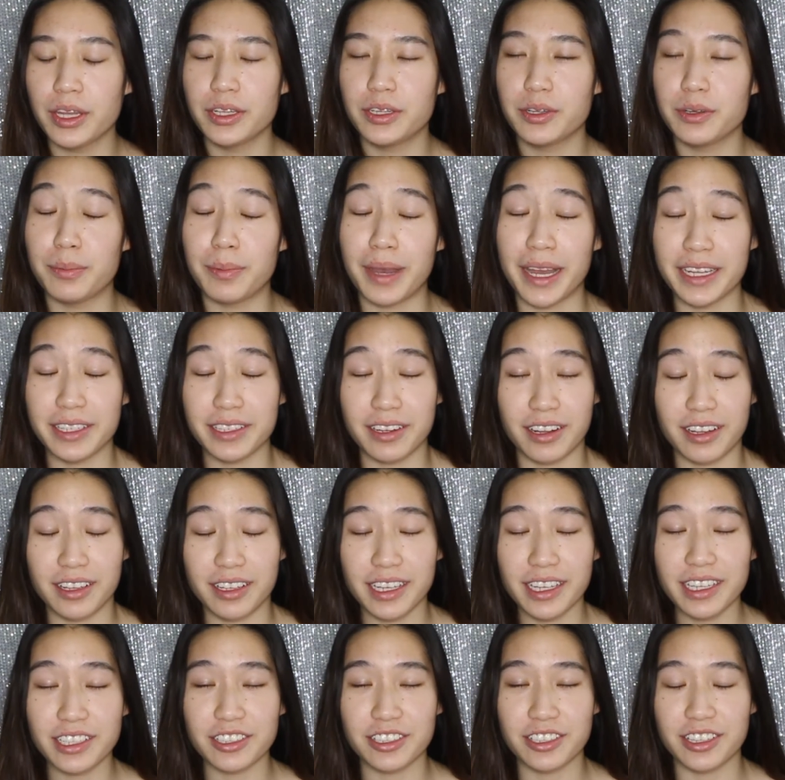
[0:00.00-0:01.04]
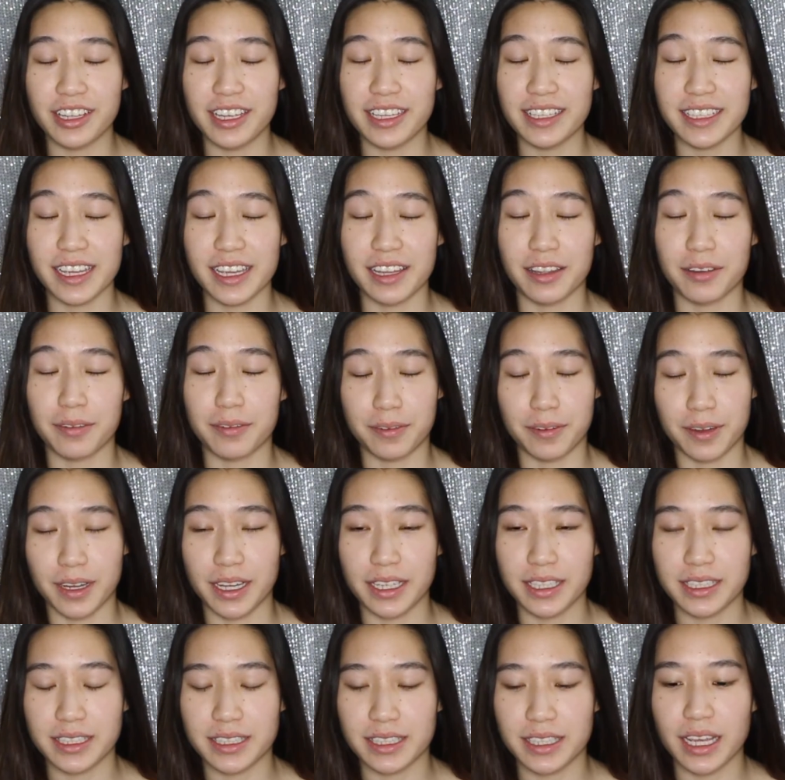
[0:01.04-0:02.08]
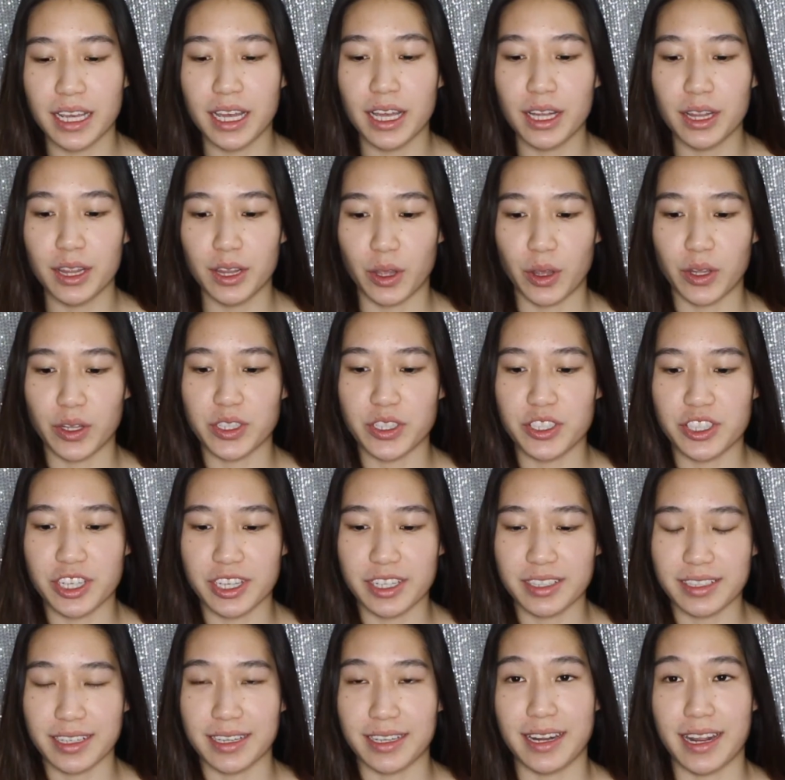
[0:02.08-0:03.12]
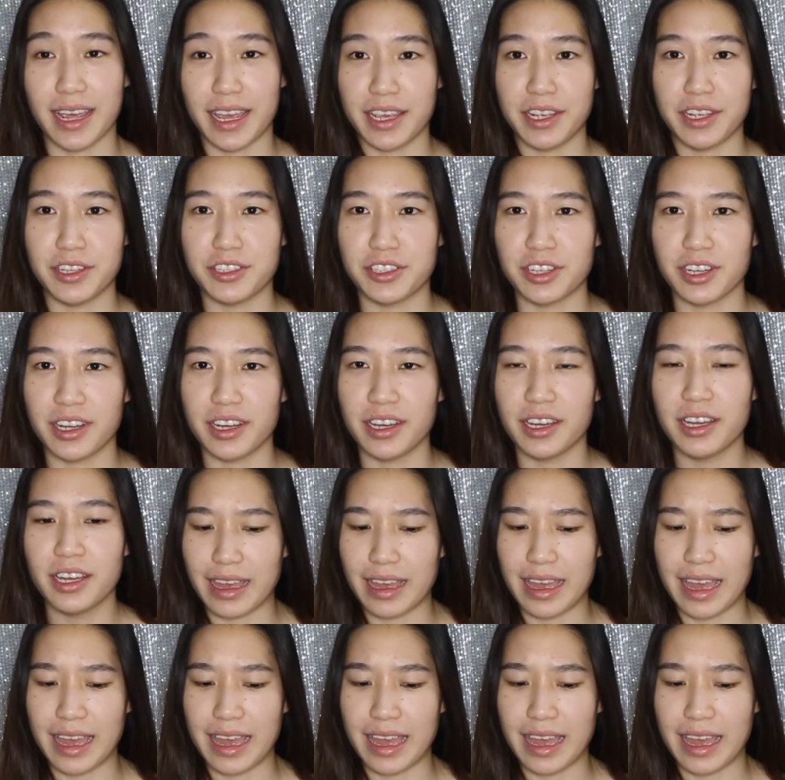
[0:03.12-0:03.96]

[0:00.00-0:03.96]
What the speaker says: To my knowledge, these are the first launches in Asia.